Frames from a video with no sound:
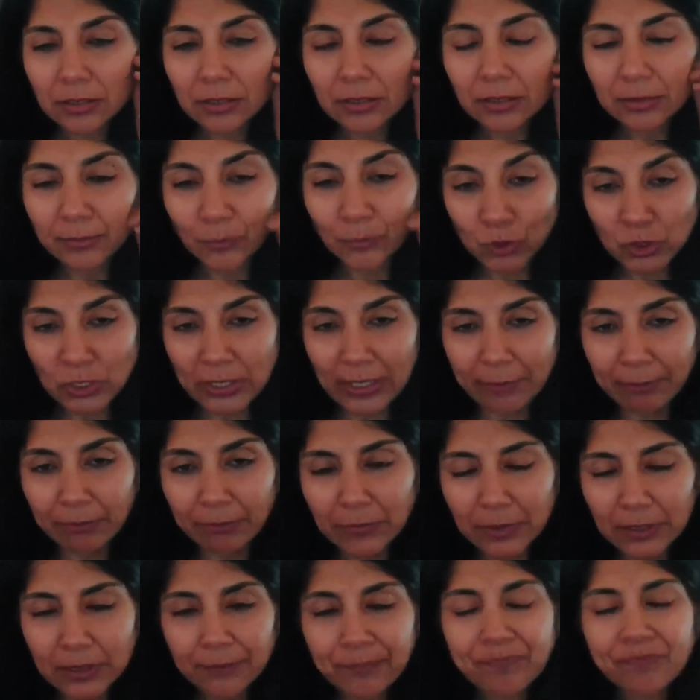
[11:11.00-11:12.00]

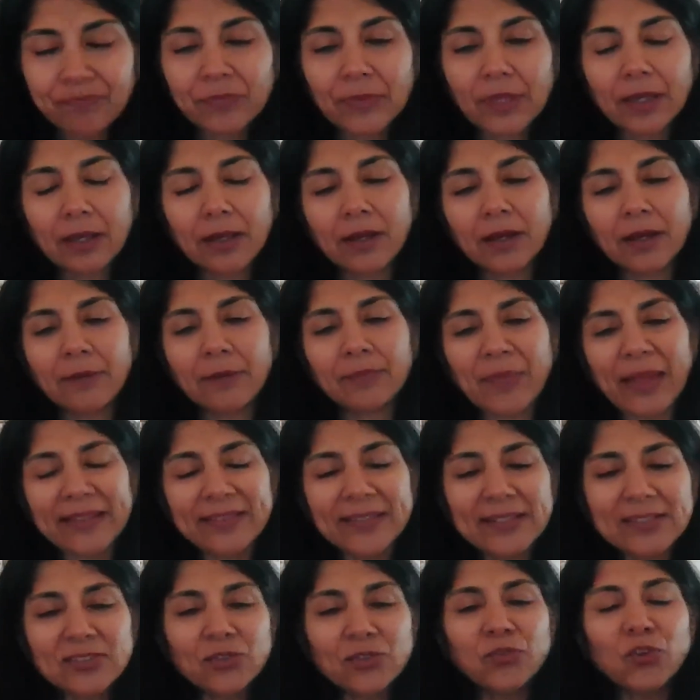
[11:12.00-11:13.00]
Muslim.
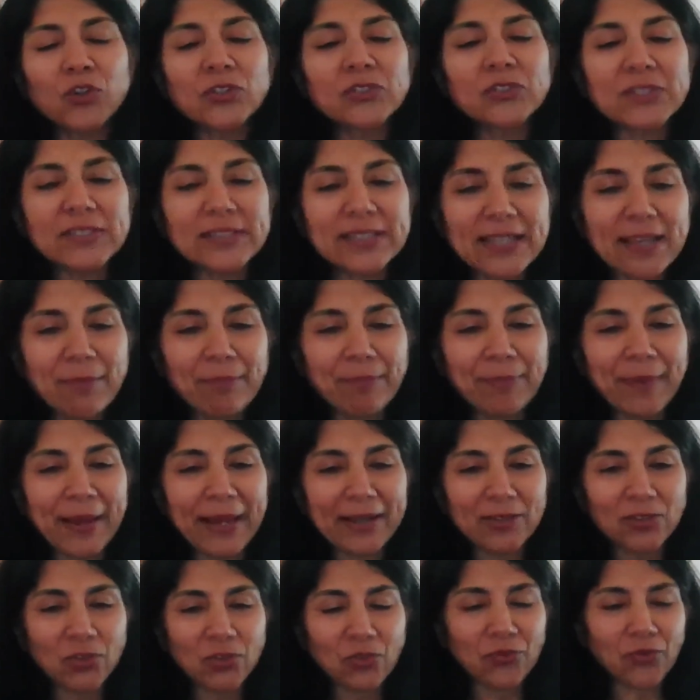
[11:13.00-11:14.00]
And this, of course, is the
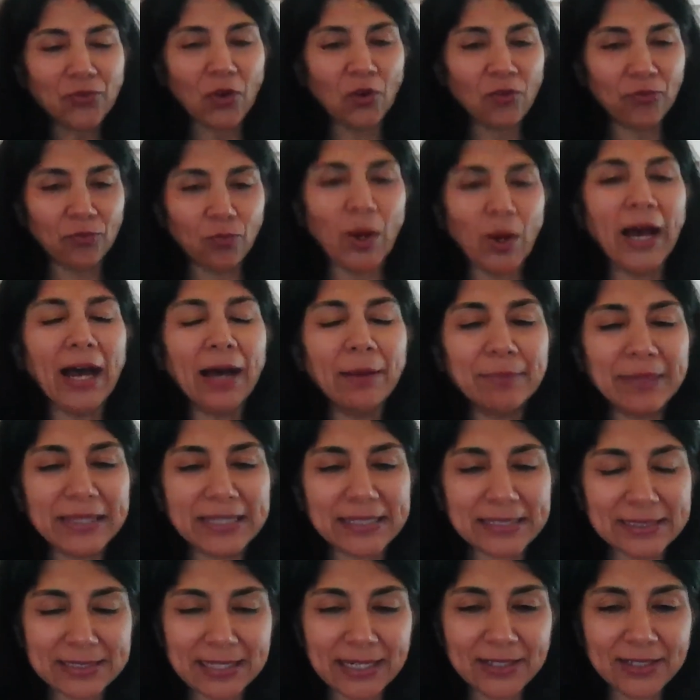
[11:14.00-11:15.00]
impact of
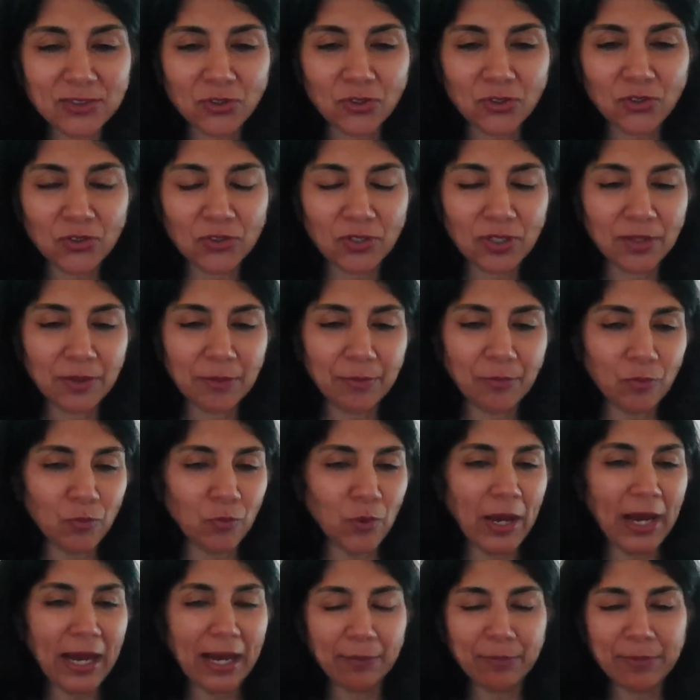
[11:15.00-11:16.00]
Wahhabis, right? So the
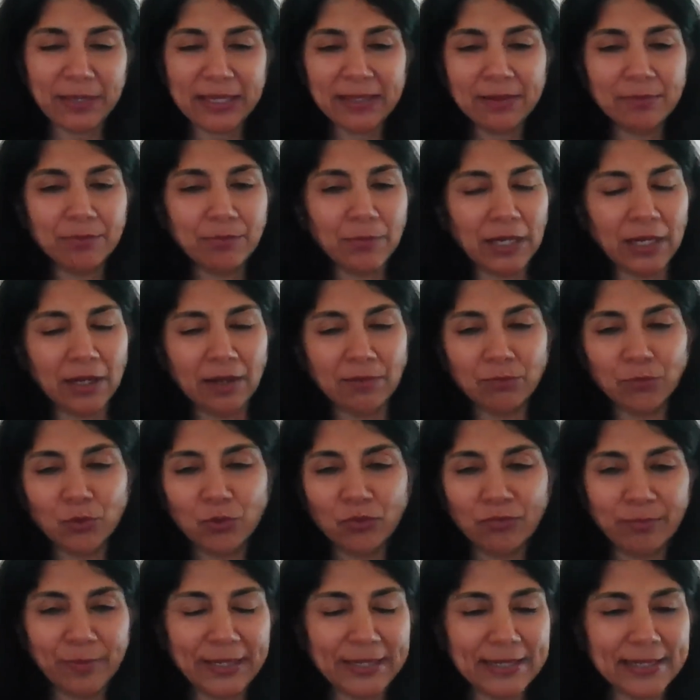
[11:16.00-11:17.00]
Wahhabi
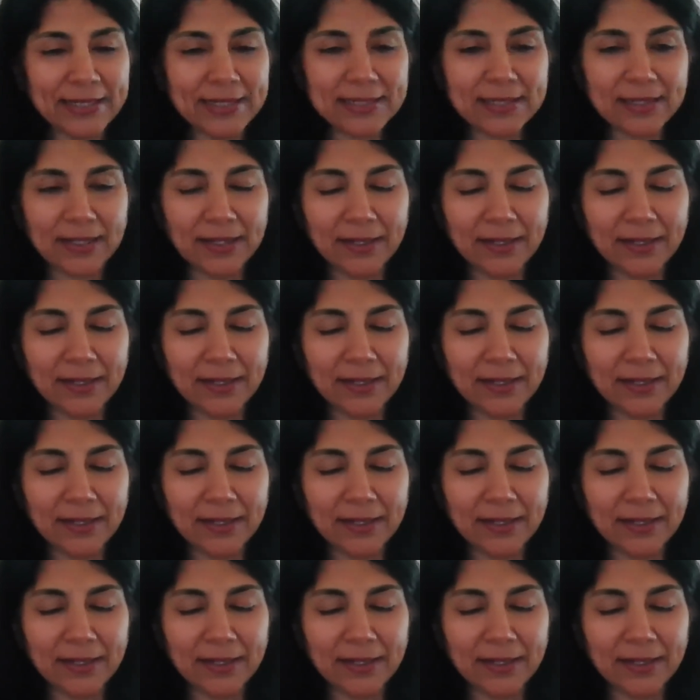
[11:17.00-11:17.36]
movement,